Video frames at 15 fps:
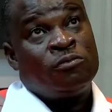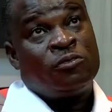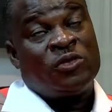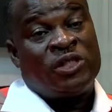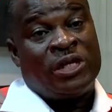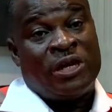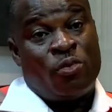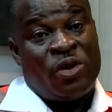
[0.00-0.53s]

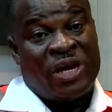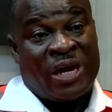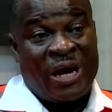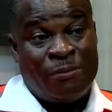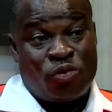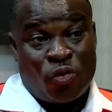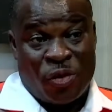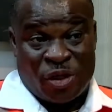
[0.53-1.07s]
Then we come
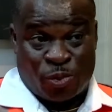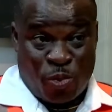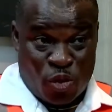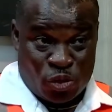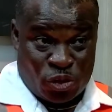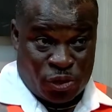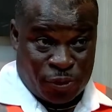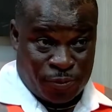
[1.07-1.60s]
to
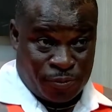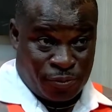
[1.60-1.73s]
response.